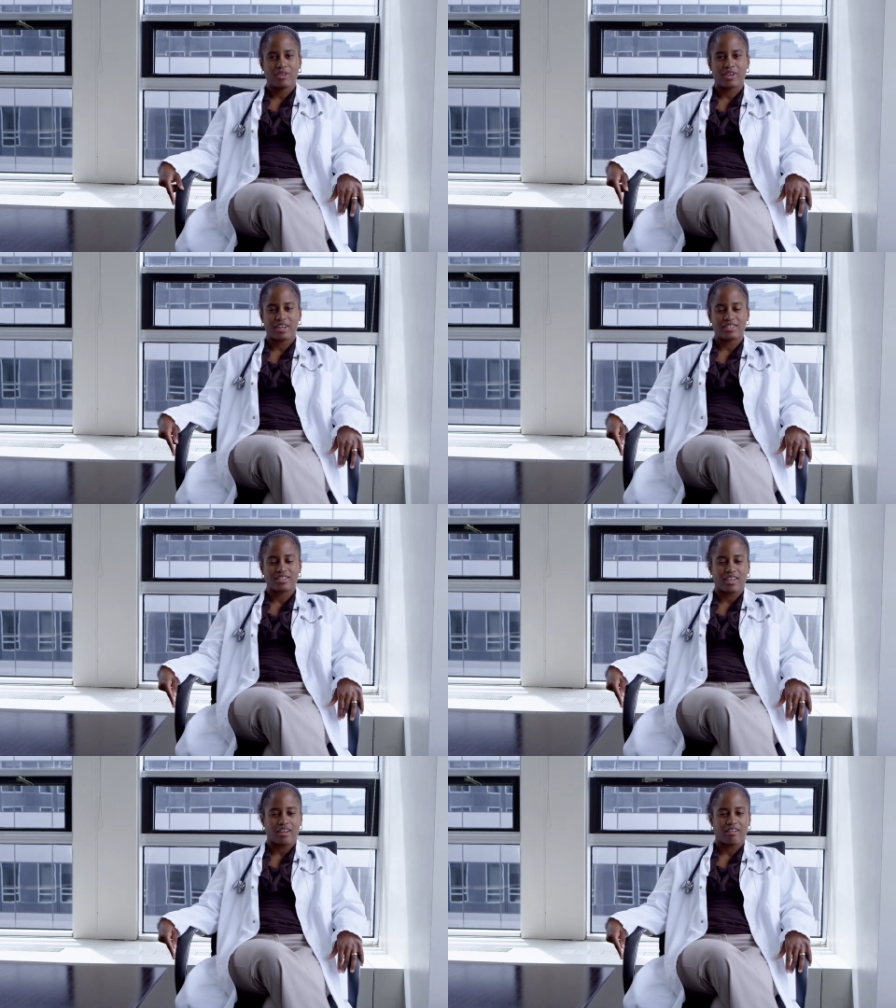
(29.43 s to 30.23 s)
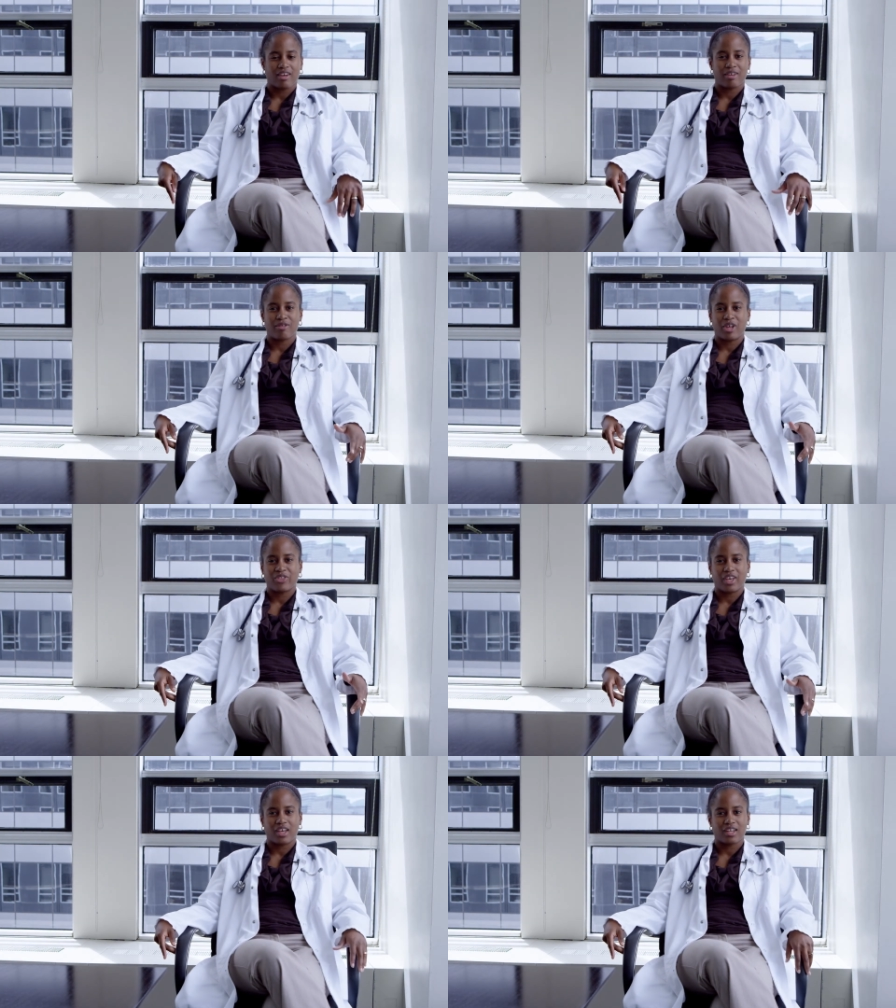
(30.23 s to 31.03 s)
When I was there, I
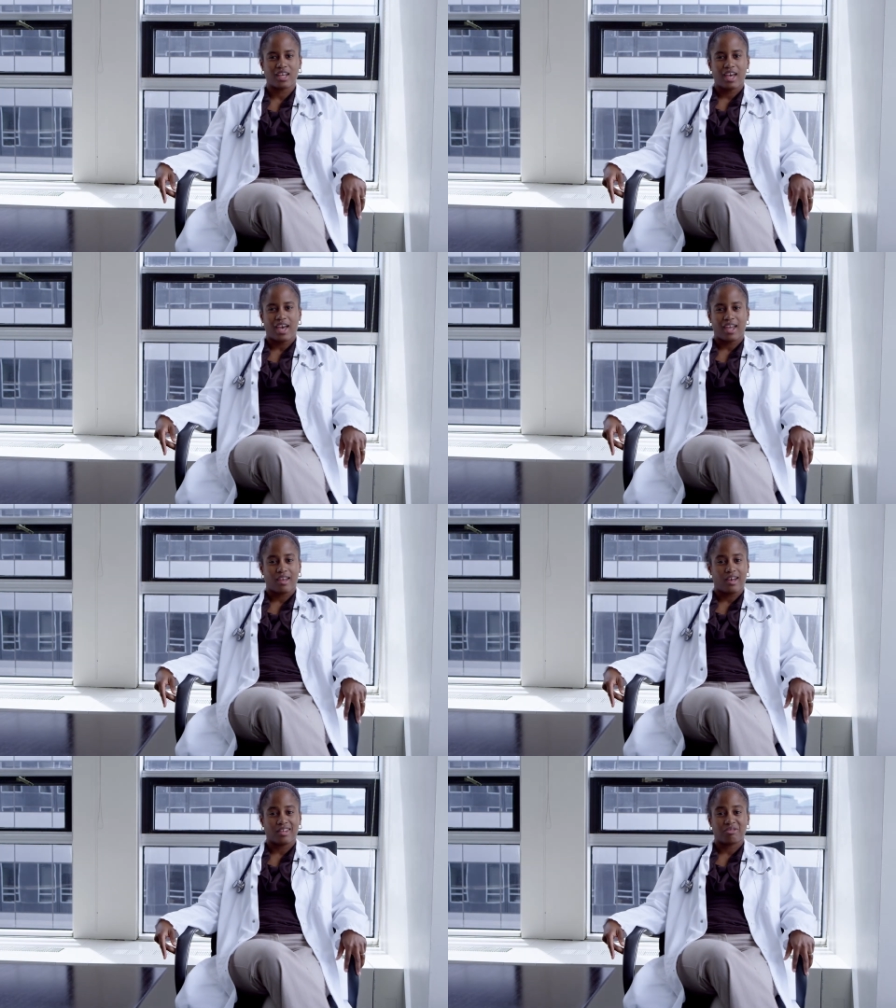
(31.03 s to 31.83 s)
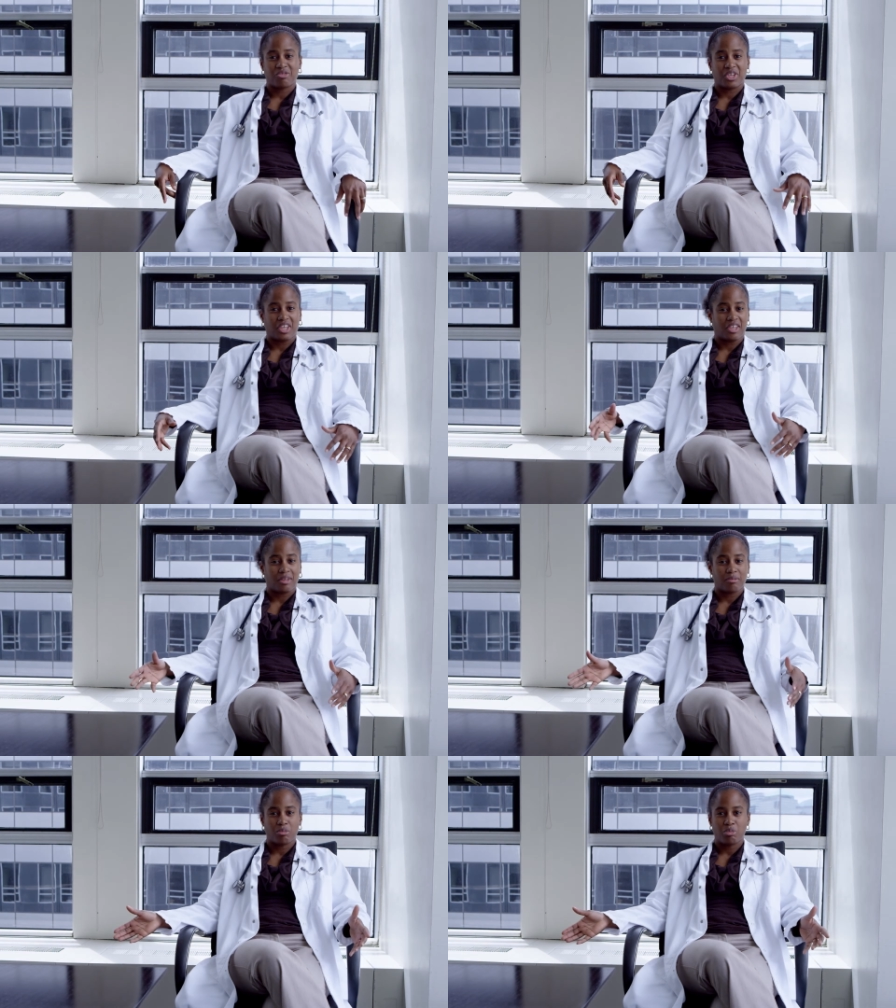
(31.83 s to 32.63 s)
felt that I got
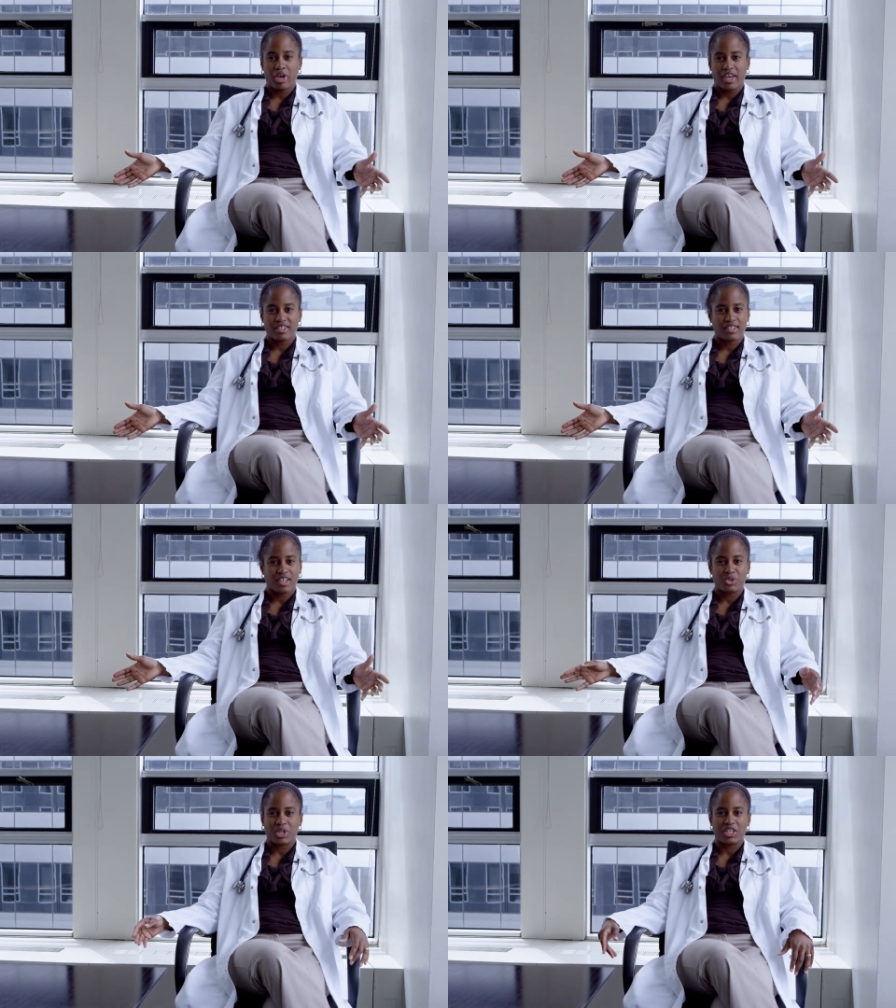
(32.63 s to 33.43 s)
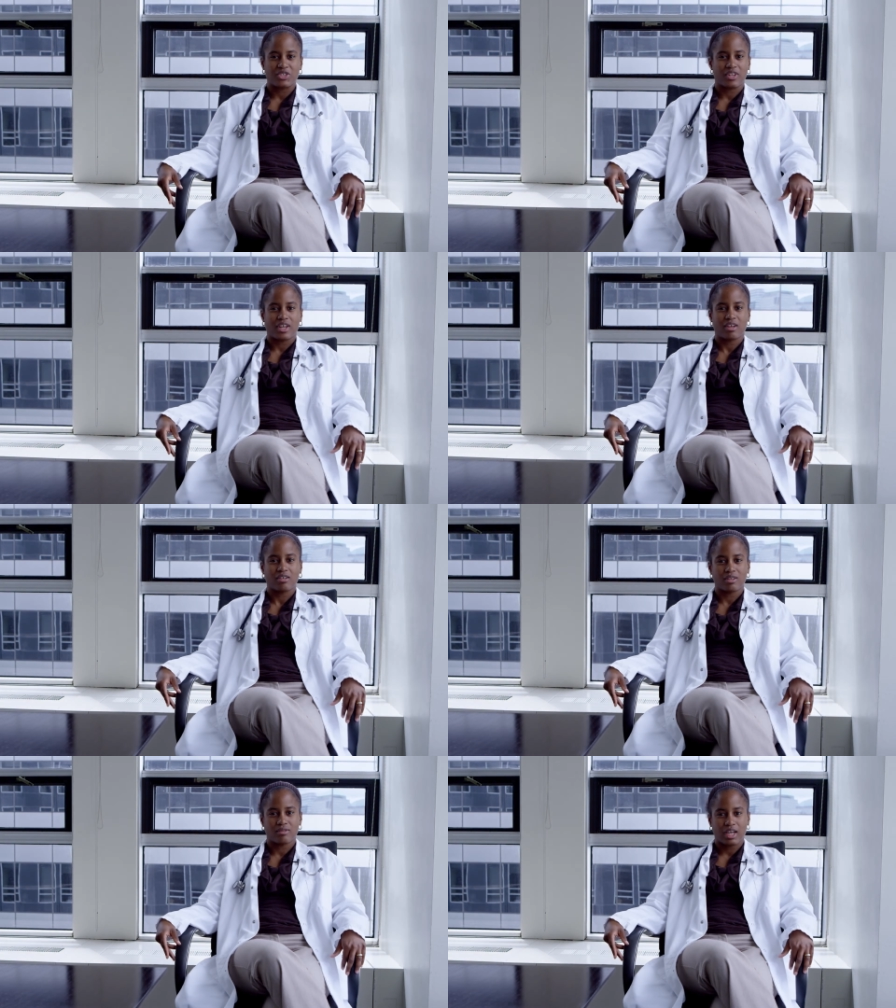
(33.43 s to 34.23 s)
the best education that I
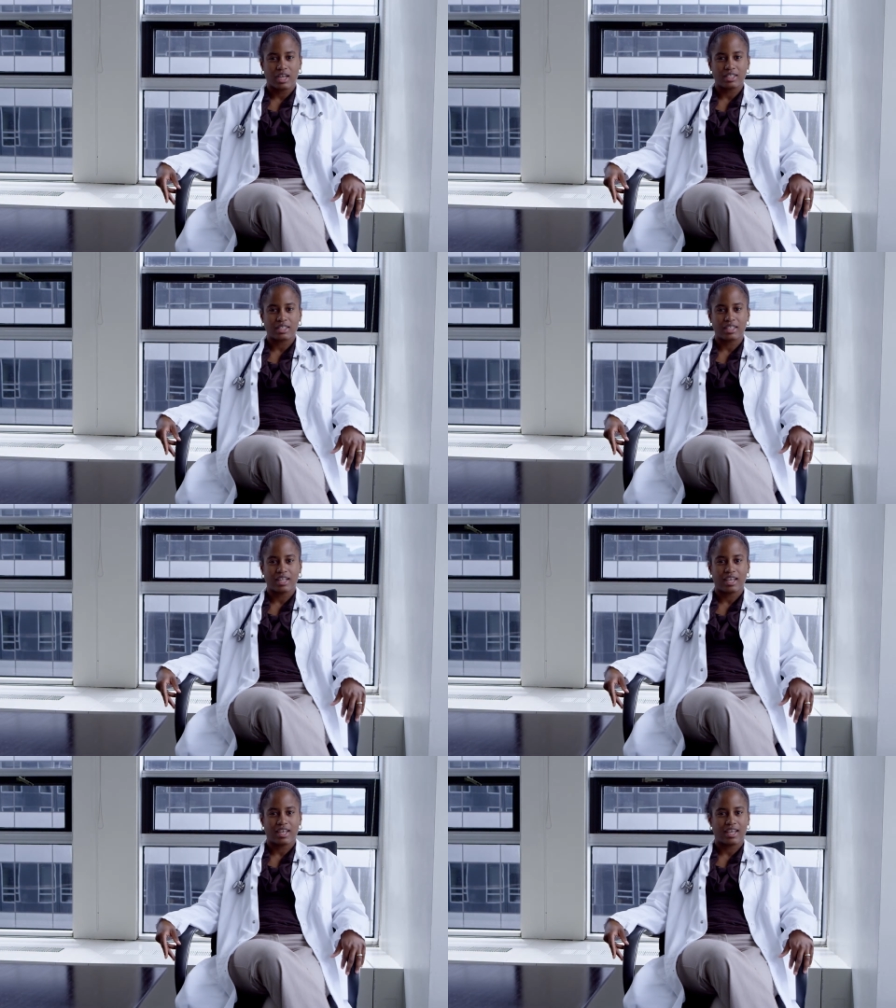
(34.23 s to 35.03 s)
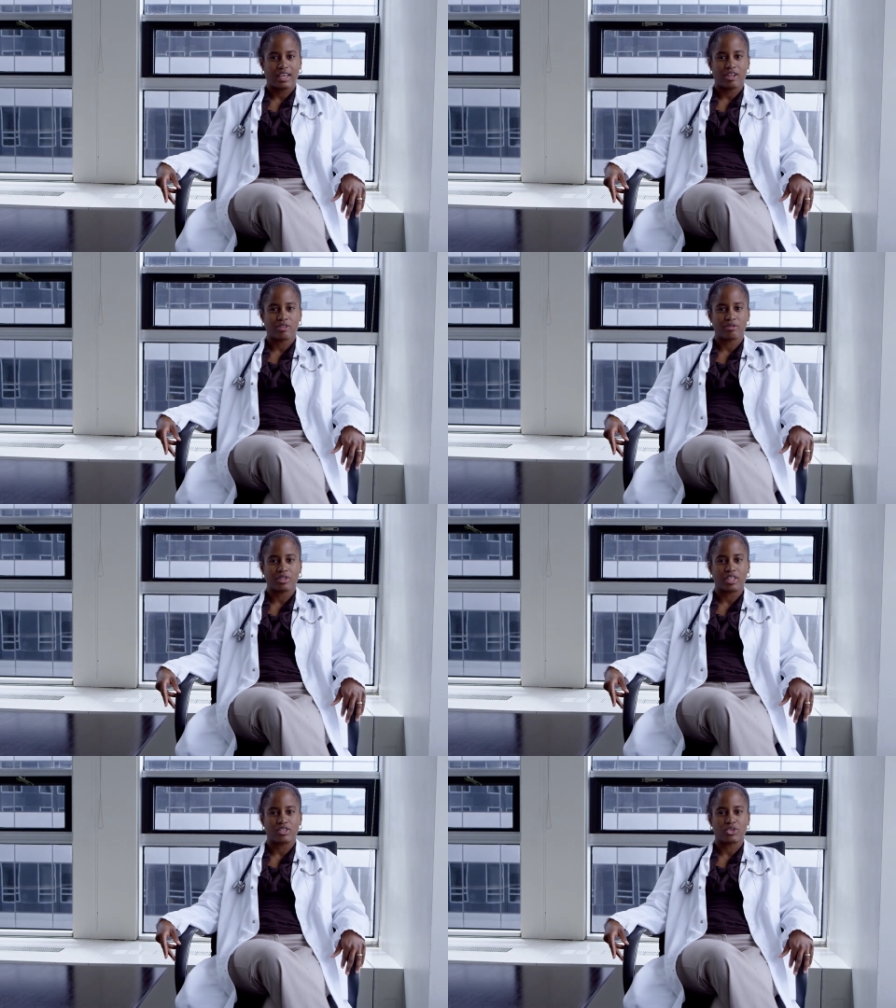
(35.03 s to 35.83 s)
could have gotten. I had
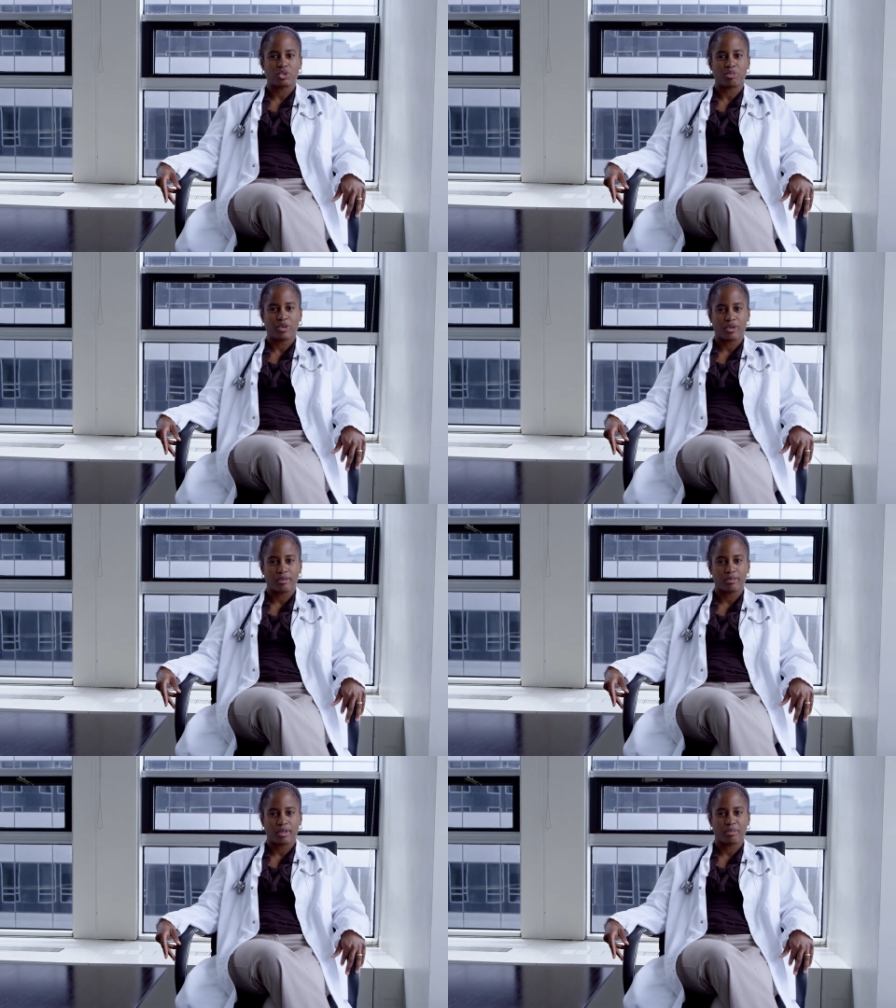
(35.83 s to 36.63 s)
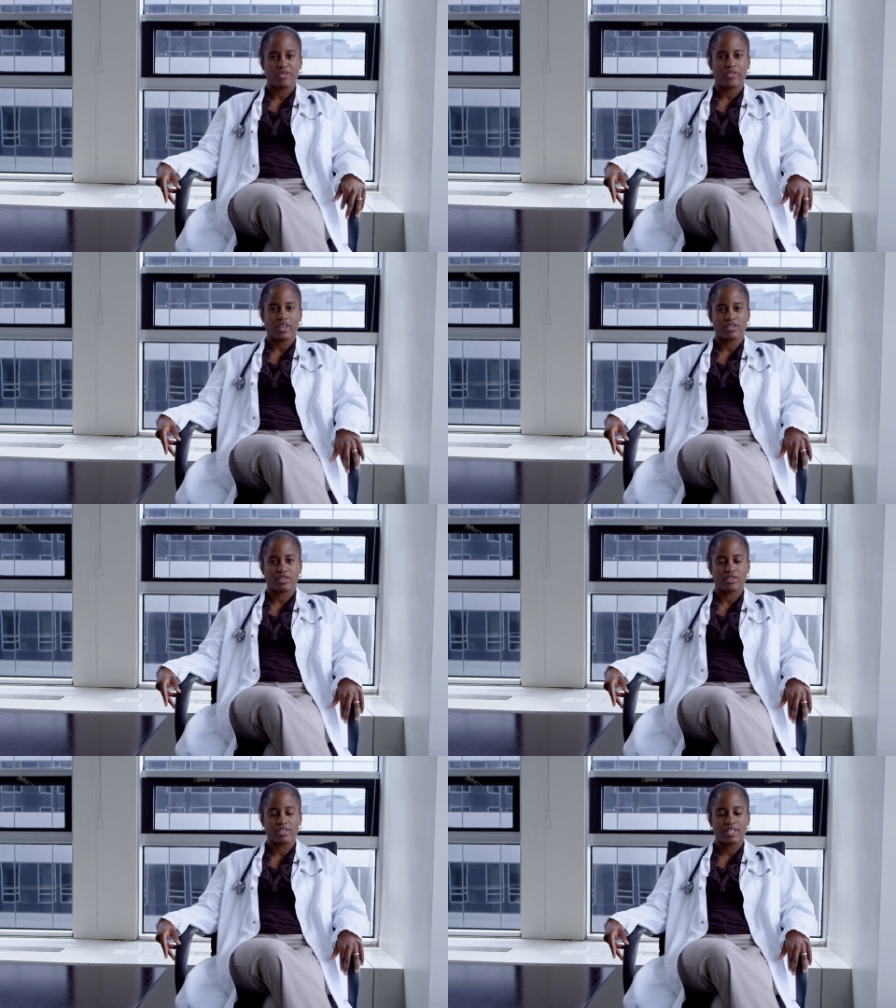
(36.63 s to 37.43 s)
really superb
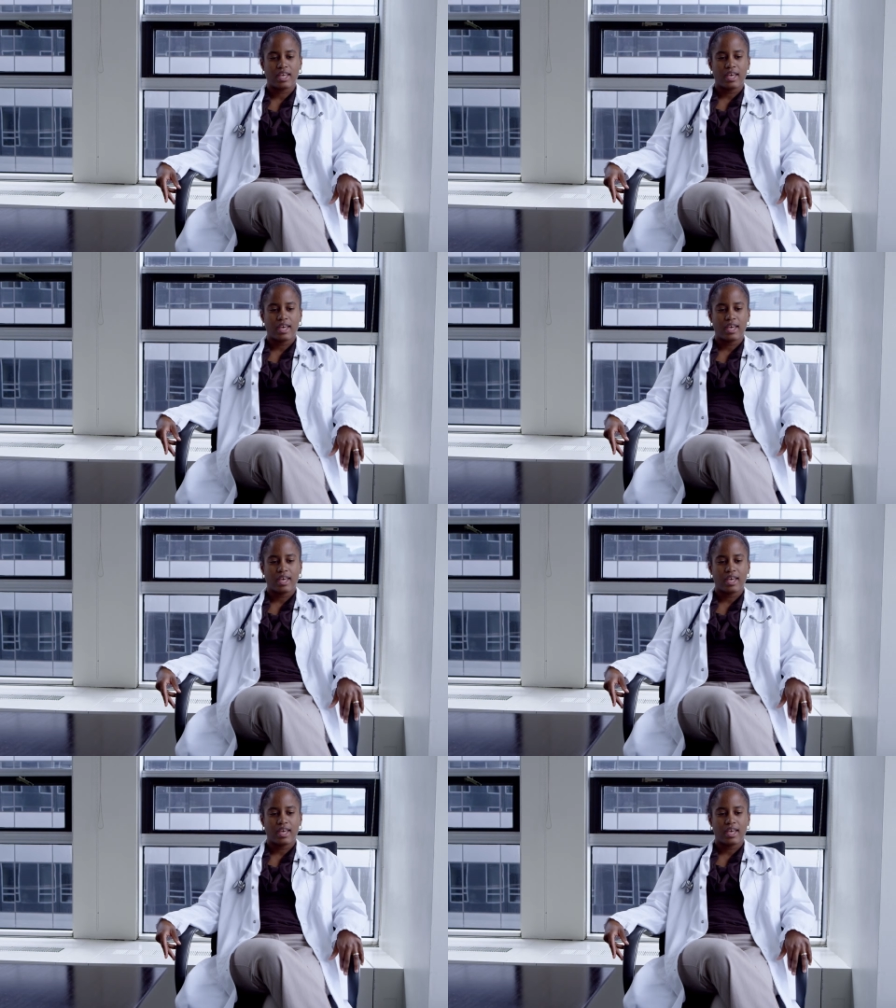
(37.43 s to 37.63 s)
professors,